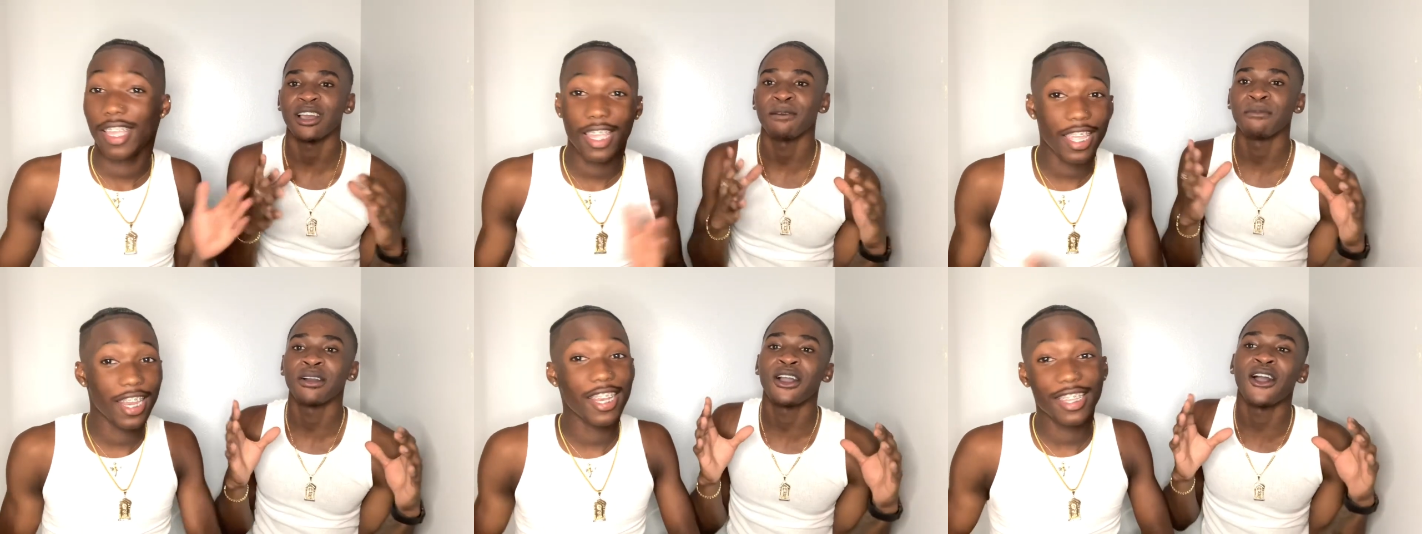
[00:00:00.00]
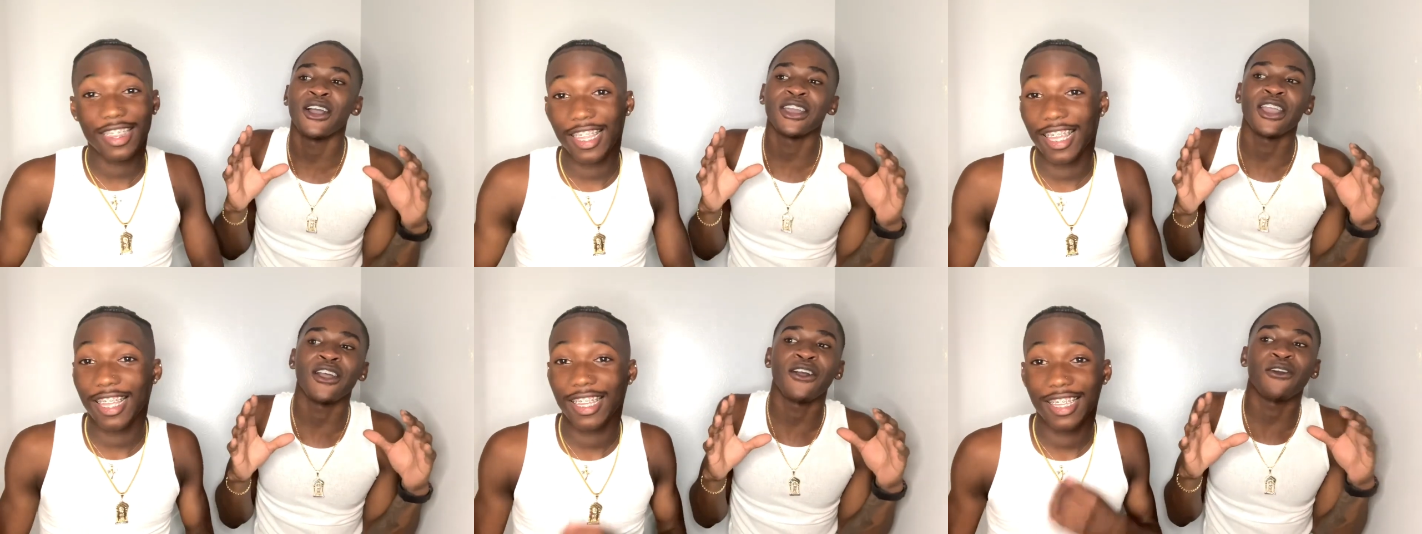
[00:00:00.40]
Speaker 1: I'm gonna call
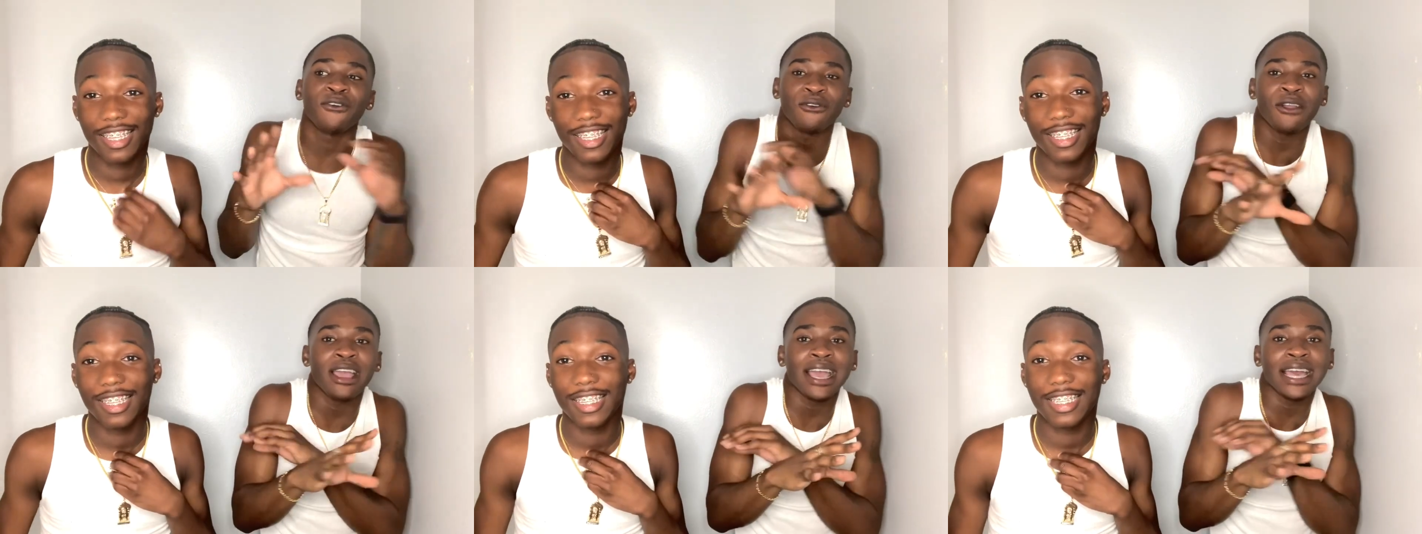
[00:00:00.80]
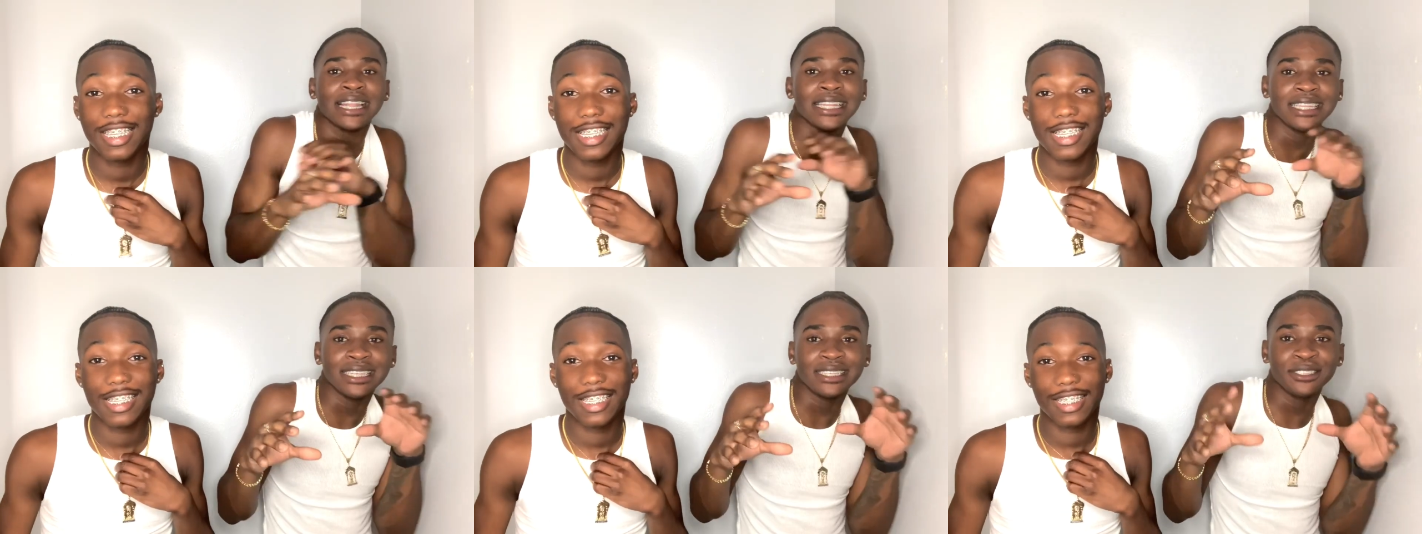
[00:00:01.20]
y'all
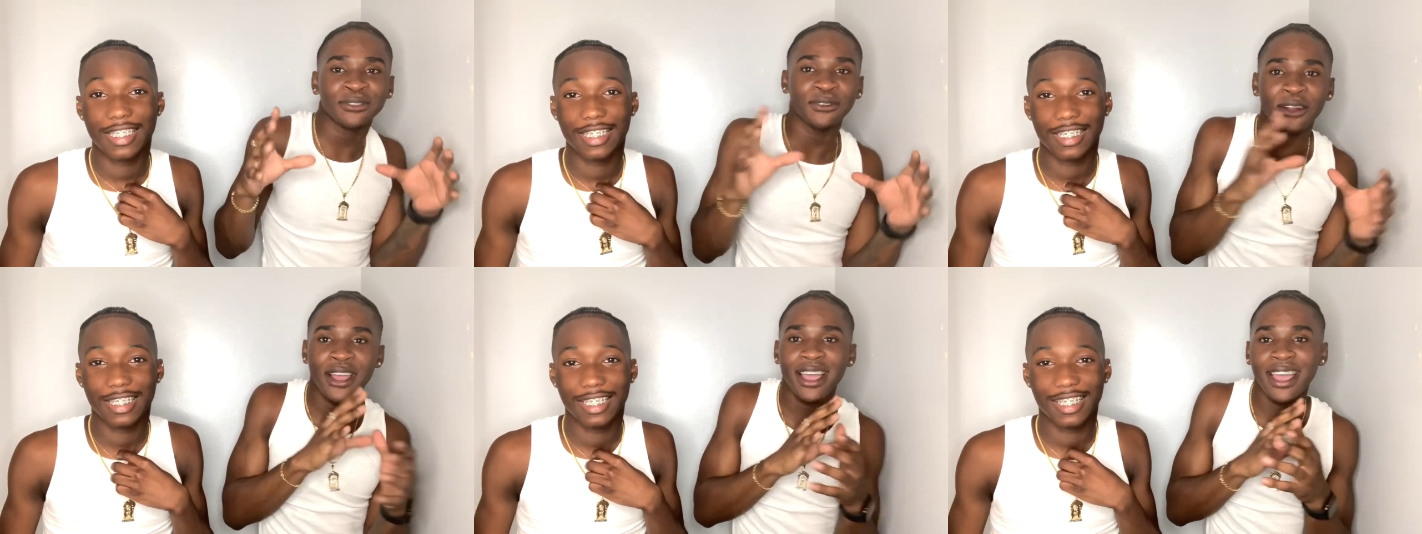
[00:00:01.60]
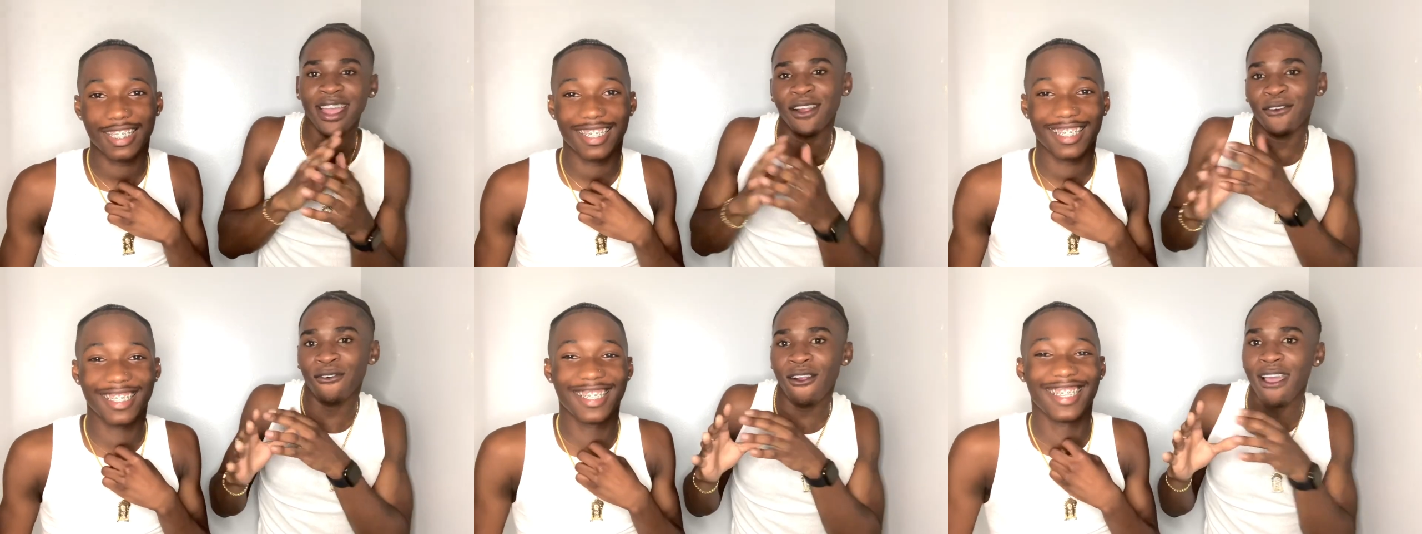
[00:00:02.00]
Rodlins,
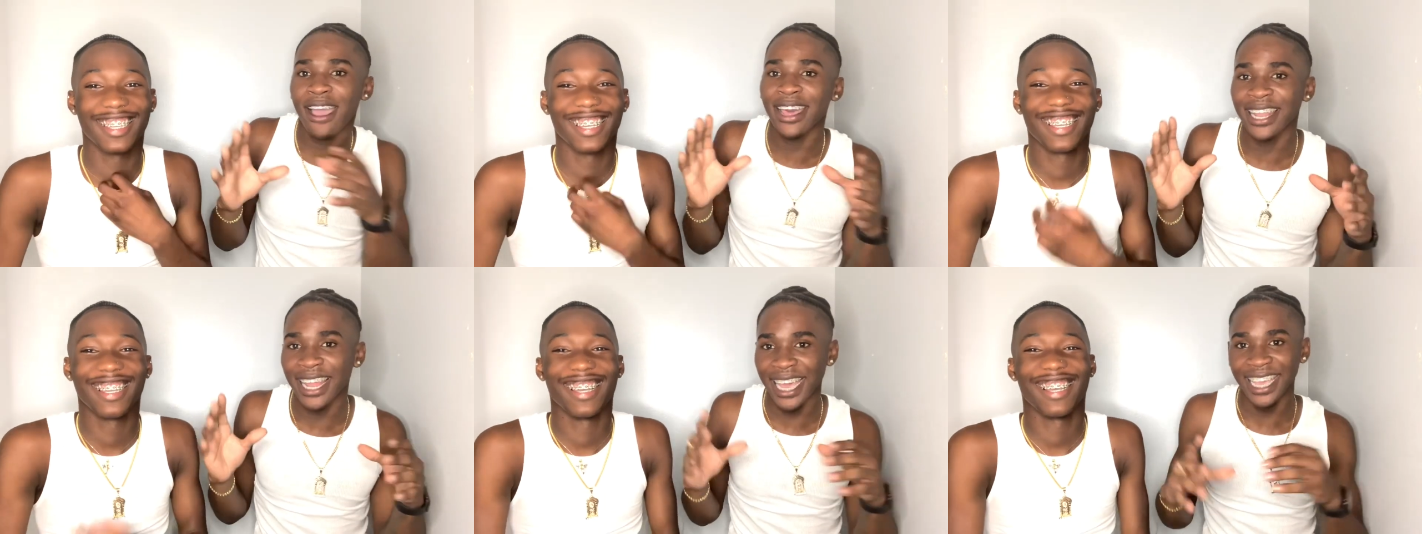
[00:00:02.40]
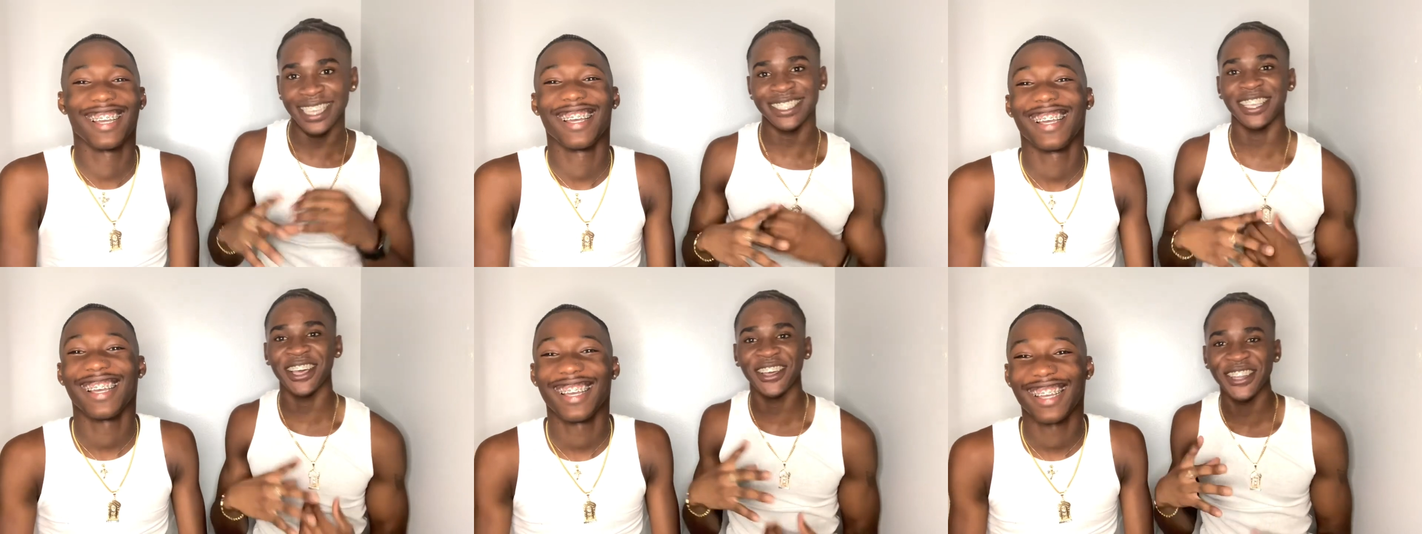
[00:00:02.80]
Rod, Rod
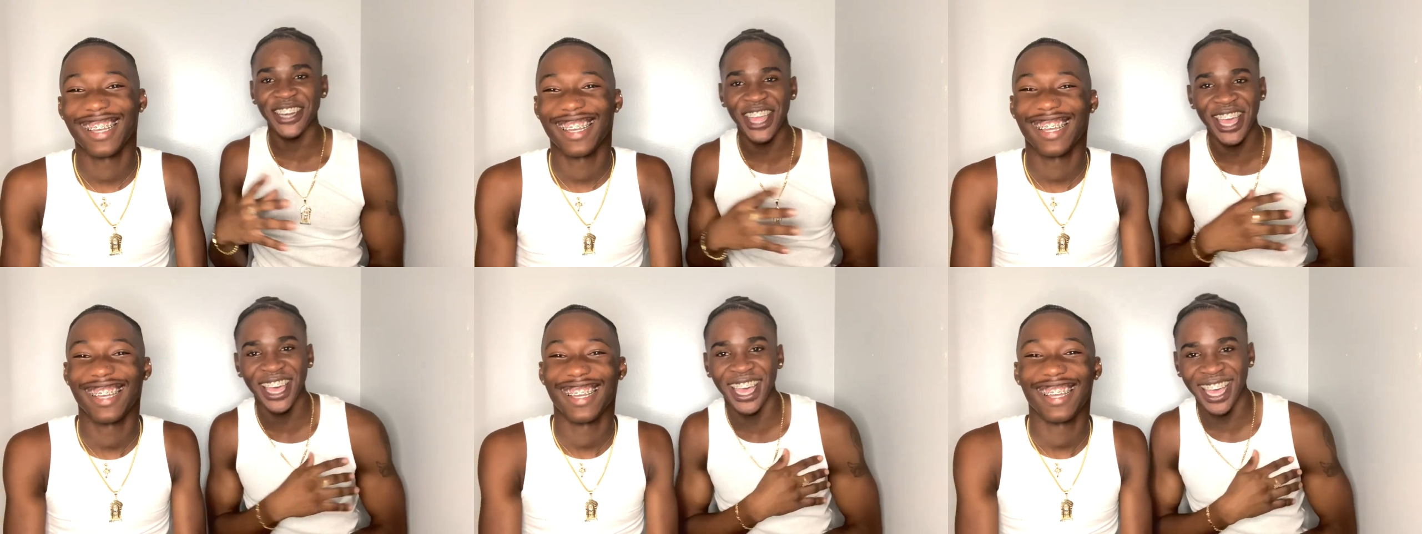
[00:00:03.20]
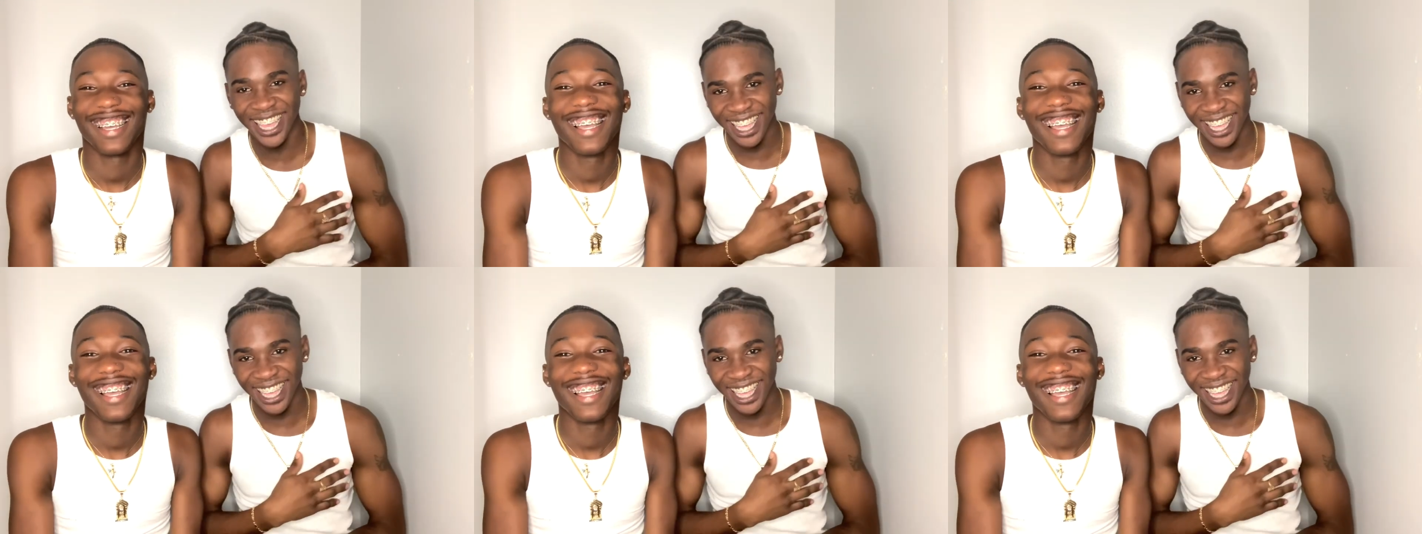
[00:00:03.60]
lights on that.